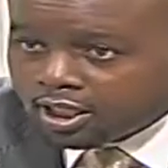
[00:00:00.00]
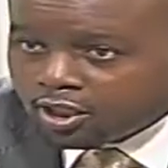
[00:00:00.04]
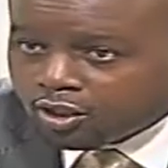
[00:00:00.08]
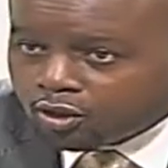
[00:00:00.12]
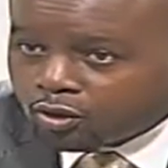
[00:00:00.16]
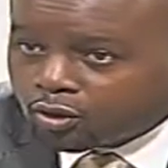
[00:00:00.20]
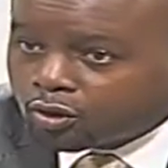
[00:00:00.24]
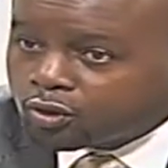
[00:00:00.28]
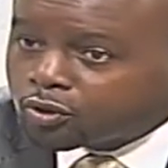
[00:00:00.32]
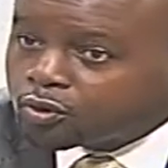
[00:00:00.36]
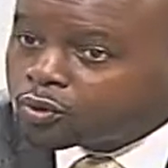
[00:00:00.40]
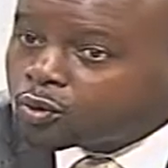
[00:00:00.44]

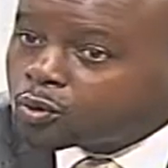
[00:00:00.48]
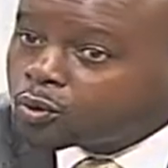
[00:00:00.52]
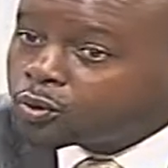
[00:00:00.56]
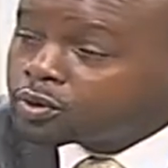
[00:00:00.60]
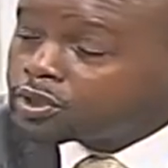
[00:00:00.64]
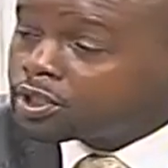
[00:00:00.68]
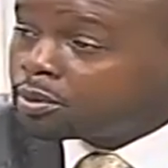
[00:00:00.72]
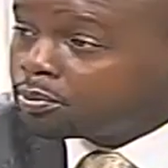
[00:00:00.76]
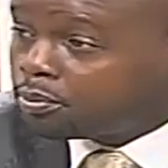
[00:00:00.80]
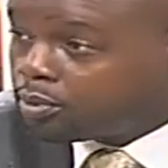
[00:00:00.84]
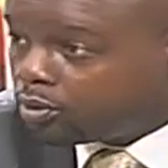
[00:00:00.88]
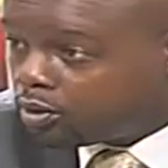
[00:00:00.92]
Those who
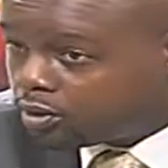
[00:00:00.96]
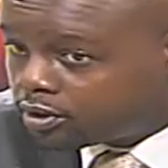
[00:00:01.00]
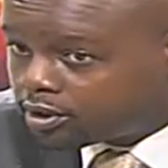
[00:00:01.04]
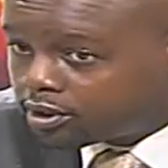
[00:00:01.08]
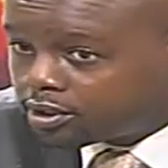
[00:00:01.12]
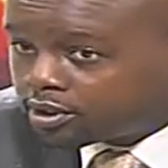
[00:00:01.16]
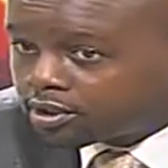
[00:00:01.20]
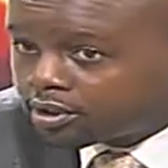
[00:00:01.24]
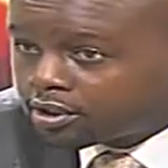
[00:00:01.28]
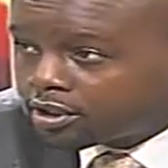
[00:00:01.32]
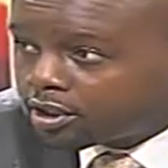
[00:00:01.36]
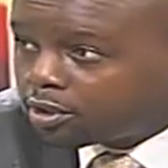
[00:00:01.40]

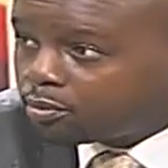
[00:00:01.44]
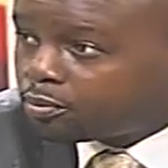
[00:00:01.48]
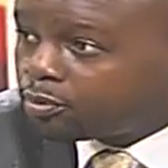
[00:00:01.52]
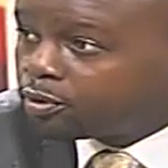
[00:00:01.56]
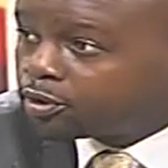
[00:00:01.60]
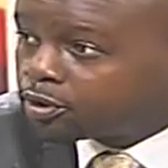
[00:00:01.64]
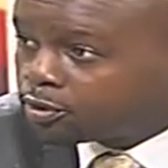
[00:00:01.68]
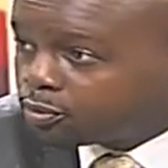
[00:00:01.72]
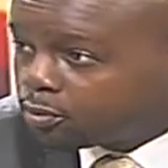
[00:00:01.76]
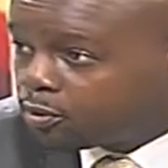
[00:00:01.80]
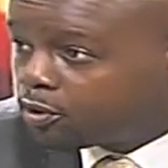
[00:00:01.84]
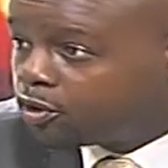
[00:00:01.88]
support the
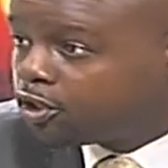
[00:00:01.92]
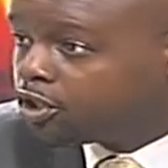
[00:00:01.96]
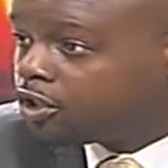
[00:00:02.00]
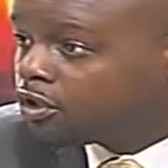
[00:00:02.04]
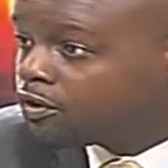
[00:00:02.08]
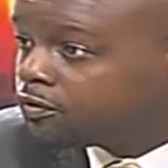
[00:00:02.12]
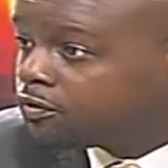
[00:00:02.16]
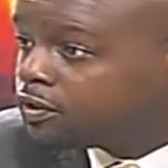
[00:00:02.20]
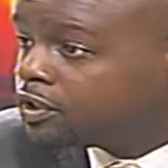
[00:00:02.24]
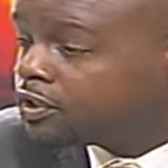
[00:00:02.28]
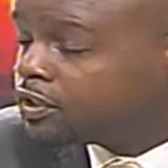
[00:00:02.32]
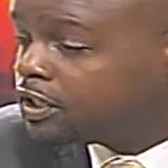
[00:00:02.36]
postponing
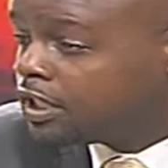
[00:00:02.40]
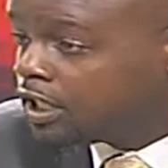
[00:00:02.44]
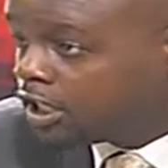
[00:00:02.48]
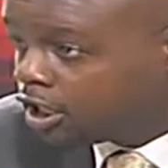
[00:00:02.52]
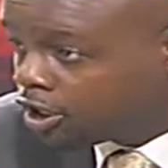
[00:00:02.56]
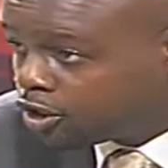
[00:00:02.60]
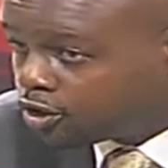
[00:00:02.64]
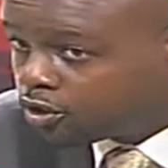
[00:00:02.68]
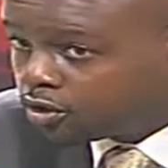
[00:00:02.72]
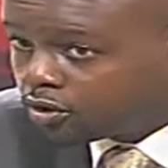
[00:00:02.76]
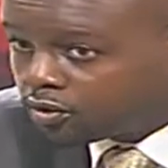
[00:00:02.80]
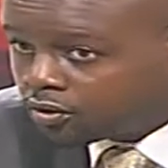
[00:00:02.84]
of this
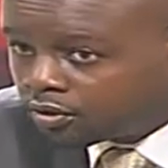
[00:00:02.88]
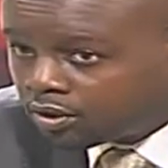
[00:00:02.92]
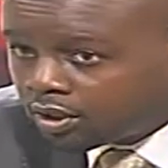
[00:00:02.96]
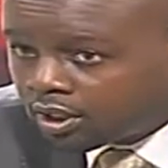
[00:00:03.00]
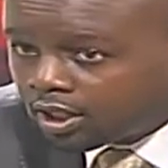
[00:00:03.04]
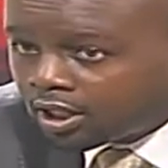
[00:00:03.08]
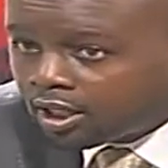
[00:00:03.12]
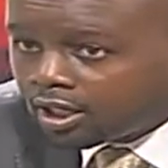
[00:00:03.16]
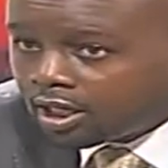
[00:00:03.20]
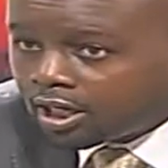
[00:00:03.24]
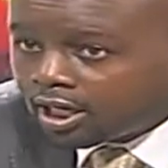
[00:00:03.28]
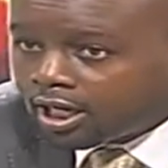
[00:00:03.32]
election
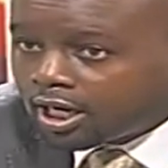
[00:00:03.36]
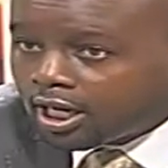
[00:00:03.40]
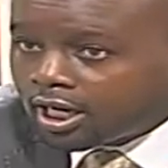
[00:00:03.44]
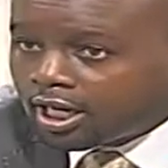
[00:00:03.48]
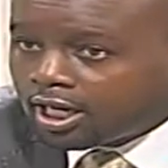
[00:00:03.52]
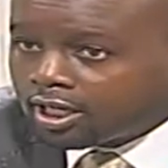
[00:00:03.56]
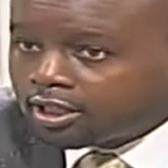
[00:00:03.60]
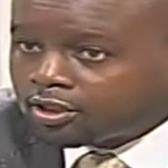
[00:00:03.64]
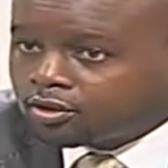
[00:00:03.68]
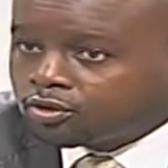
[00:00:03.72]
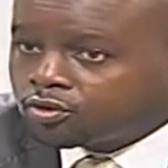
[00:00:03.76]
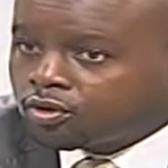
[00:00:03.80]

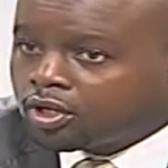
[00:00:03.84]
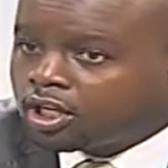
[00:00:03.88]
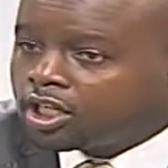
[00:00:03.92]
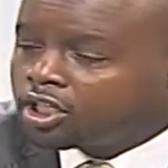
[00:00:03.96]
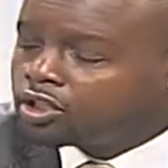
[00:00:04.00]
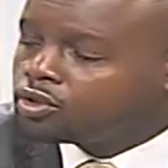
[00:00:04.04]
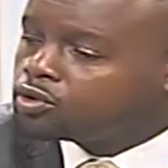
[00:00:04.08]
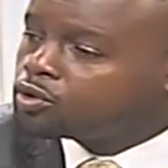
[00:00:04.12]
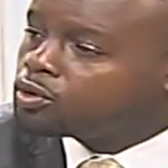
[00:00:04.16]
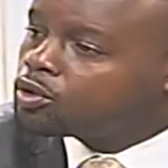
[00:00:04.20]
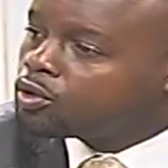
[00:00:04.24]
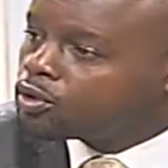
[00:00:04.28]
are trying
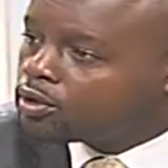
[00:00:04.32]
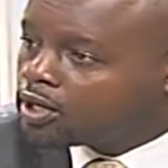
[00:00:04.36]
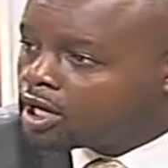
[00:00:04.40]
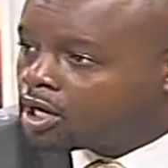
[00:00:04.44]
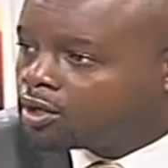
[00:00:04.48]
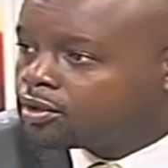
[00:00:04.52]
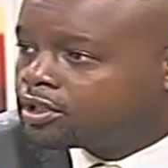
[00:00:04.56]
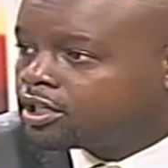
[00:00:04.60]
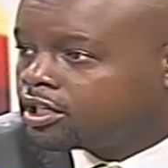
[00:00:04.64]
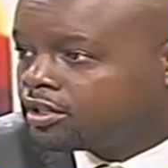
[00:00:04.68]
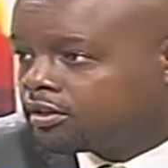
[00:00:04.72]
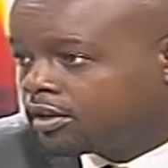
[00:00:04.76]
to go
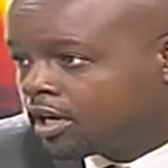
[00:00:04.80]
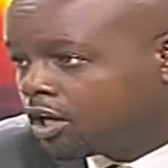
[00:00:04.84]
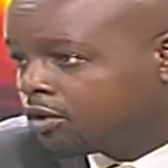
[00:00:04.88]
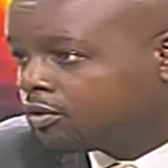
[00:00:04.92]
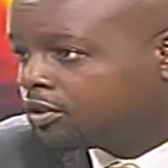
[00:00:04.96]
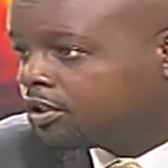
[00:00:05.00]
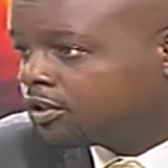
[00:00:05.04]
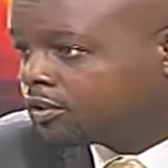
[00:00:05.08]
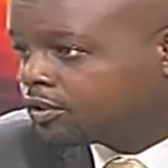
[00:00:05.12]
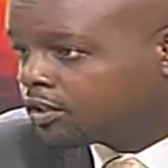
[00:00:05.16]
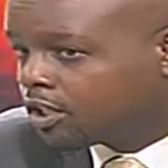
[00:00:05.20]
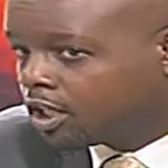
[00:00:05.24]
round and round
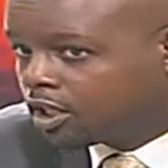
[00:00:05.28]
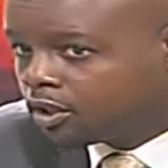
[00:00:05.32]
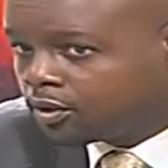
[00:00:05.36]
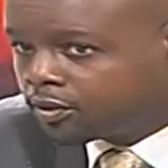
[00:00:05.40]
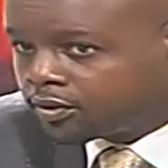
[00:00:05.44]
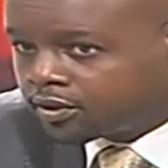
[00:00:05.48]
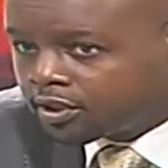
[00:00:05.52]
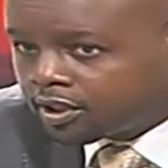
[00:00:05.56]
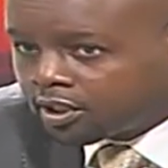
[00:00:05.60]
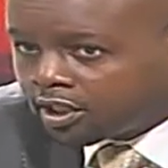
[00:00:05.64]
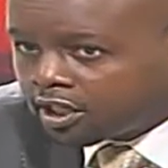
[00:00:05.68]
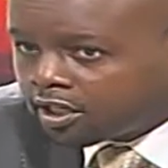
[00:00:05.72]
in
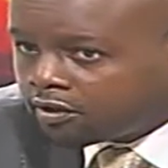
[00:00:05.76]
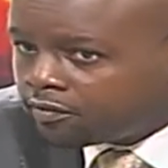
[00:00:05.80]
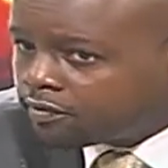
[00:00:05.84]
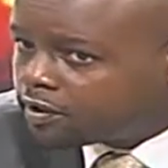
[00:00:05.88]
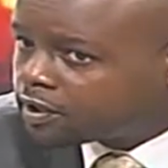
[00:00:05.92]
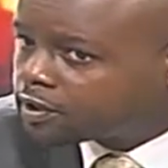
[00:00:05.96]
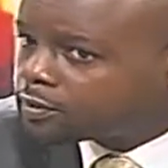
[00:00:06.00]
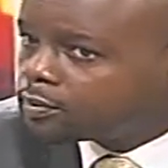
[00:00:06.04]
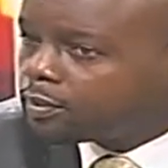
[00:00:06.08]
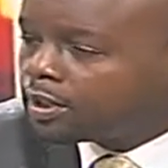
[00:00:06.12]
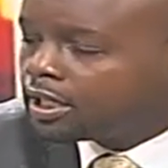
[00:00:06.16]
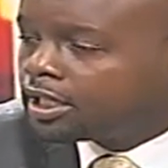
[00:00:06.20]
circles and give
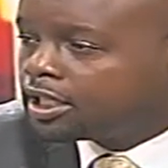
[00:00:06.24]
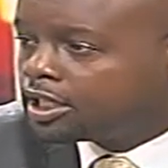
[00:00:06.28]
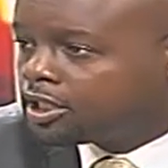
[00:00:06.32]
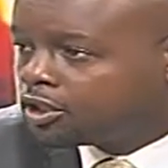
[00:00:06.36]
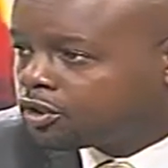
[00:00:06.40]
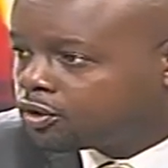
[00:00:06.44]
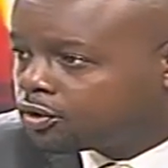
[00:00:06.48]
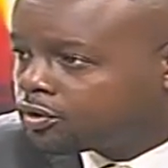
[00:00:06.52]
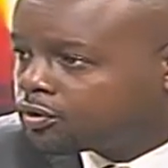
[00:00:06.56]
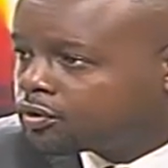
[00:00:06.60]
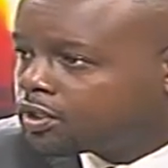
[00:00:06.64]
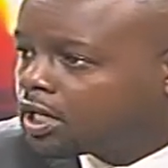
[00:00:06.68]

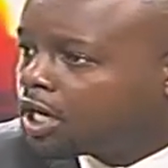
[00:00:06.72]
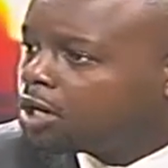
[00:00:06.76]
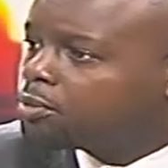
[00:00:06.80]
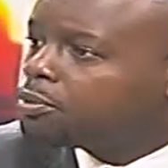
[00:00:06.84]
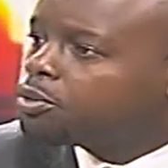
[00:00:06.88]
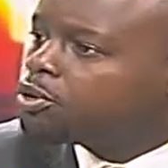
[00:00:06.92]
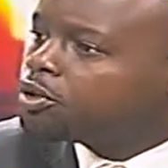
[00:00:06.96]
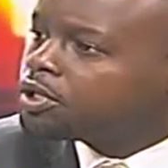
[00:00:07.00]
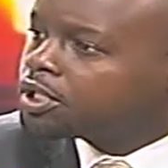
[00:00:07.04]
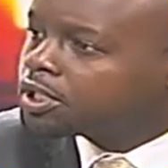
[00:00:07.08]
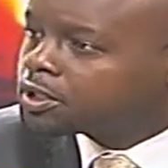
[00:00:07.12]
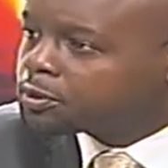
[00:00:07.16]
explanations
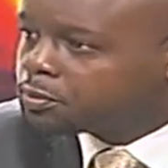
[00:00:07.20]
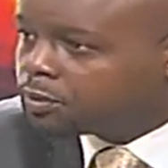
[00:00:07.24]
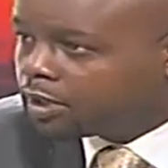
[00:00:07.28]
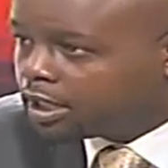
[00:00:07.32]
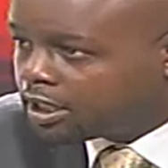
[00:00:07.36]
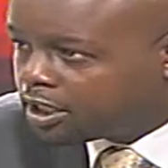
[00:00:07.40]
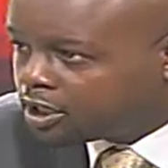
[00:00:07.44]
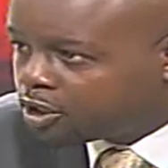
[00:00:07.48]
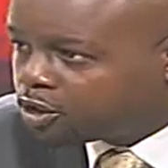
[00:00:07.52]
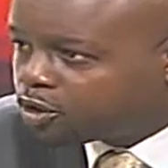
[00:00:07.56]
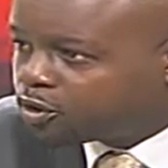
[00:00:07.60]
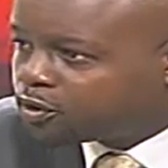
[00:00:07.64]
upon
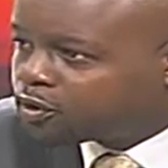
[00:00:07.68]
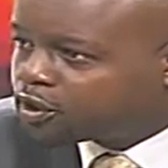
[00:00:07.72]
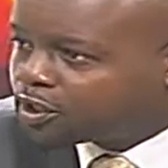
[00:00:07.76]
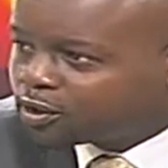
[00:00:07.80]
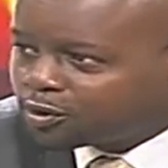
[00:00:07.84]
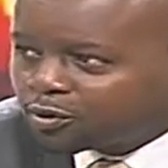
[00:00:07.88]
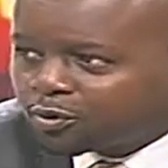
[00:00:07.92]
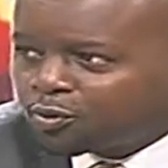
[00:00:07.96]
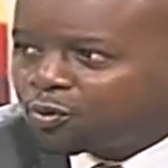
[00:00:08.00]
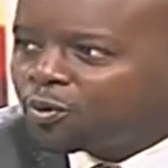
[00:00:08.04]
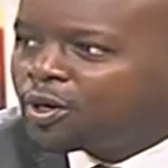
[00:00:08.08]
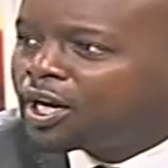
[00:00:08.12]
explanations as
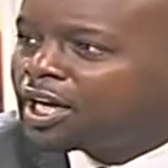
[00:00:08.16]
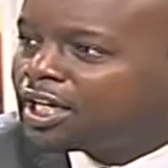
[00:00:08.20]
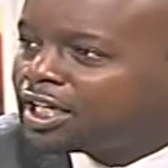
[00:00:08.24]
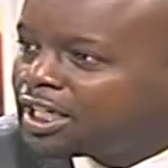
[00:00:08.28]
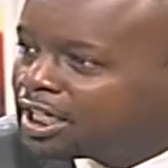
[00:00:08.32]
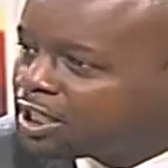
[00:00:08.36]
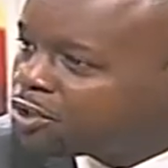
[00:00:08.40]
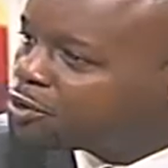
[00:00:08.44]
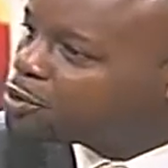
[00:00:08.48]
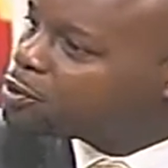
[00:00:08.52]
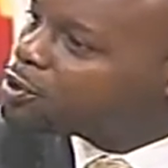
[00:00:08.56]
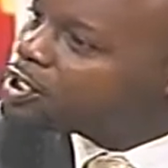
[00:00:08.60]
to why
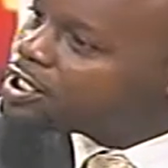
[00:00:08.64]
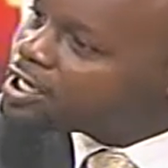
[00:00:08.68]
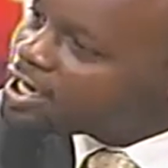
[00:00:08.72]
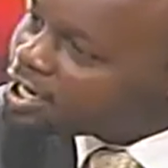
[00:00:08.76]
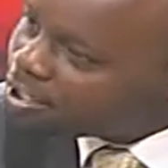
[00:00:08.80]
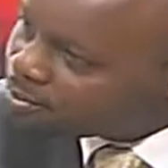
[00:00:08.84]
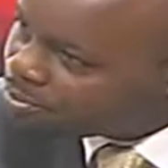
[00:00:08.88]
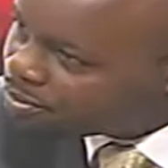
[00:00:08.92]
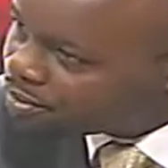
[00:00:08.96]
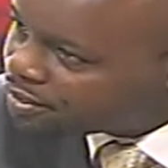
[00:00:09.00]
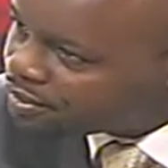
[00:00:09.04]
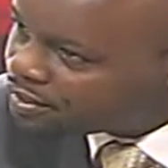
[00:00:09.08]
it shouldn't
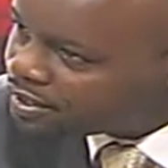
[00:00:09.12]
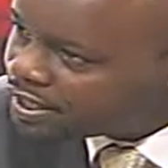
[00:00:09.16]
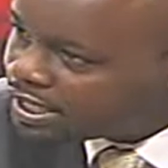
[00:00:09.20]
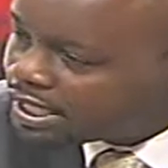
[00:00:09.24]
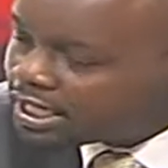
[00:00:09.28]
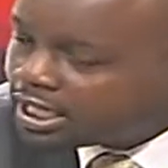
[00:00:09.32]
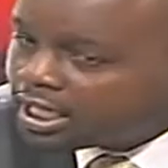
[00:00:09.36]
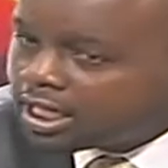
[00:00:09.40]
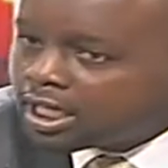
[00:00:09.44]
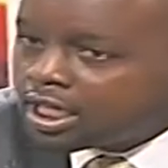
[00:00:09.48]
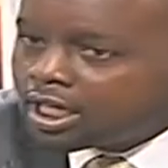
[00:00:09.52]
happen. Mm -hmm.